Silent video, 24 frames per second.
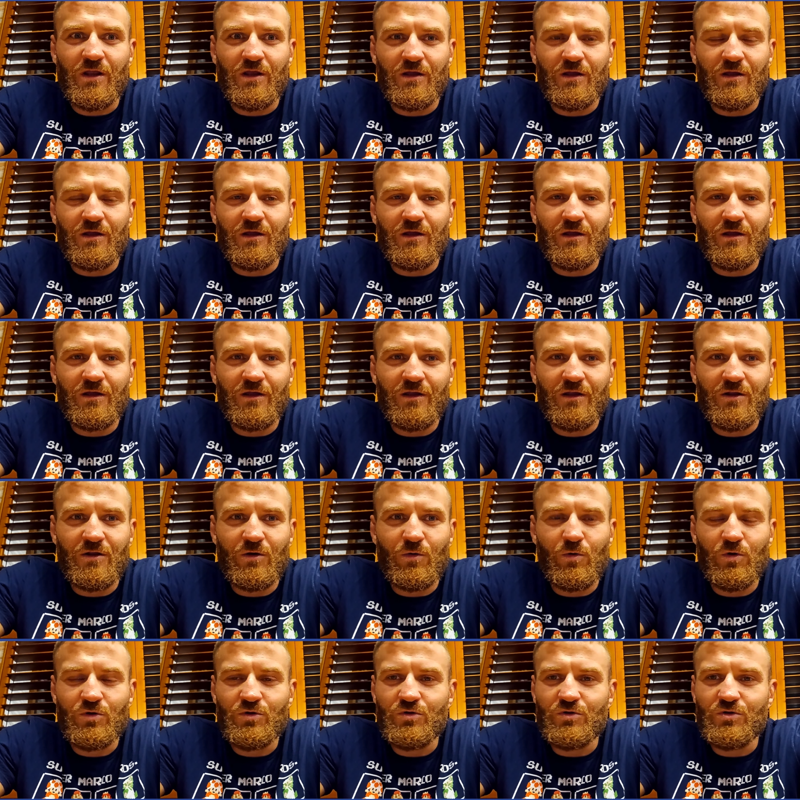He know
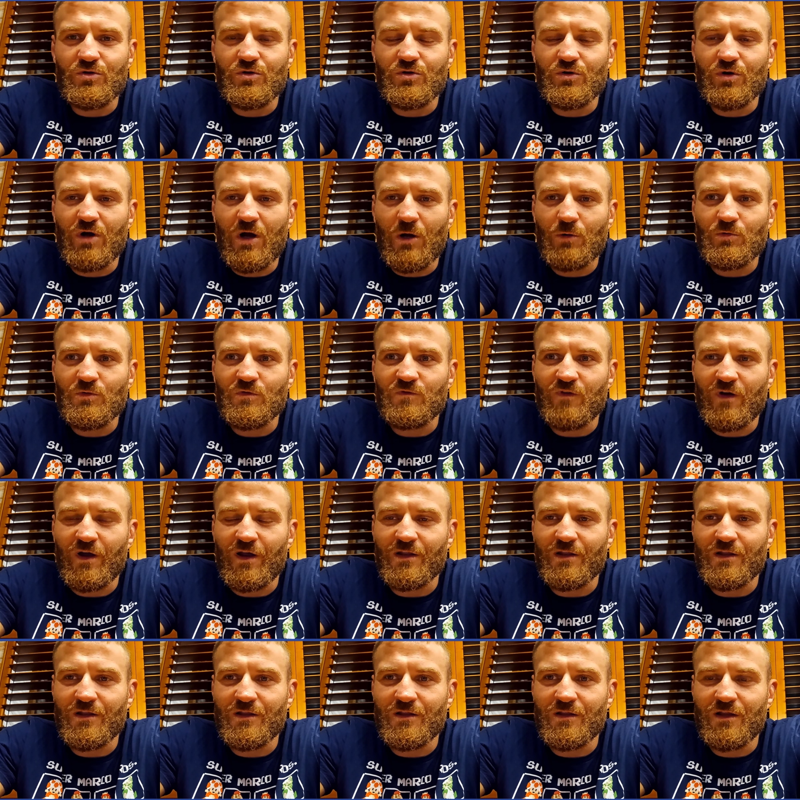what to do, how to
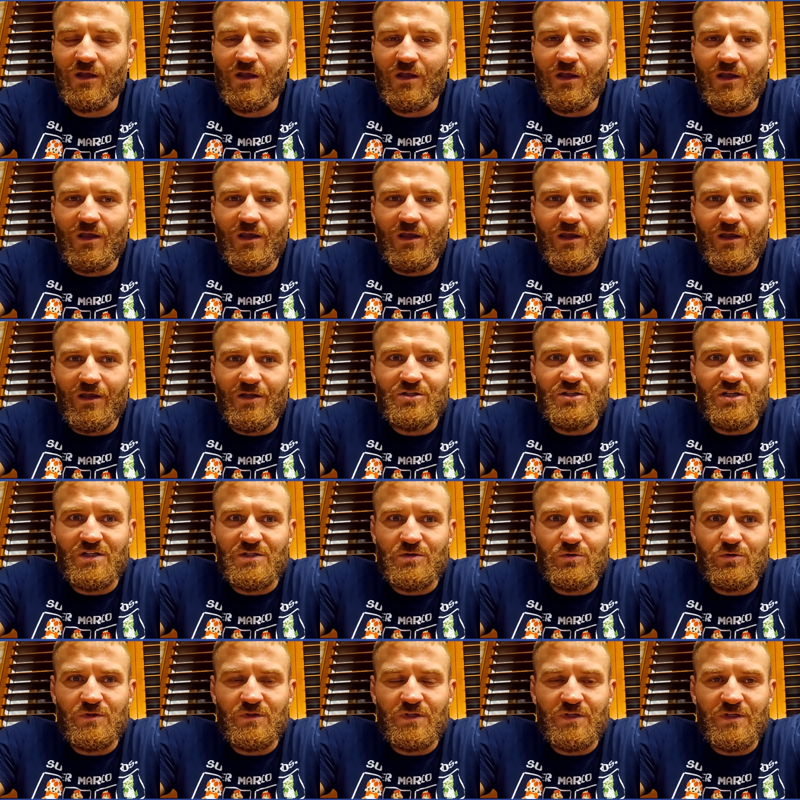fight, and he just
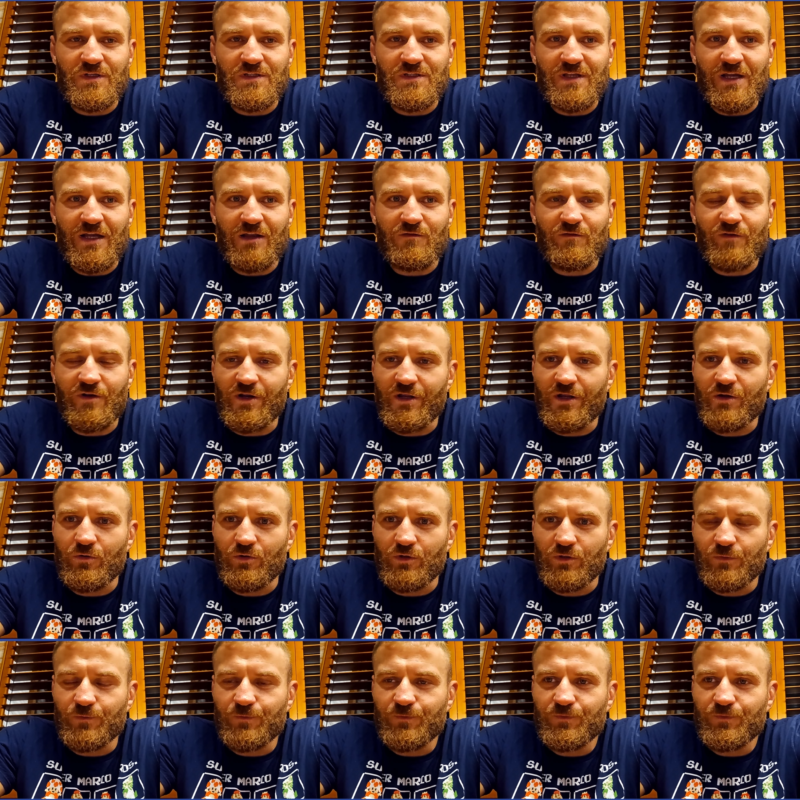used his style very good.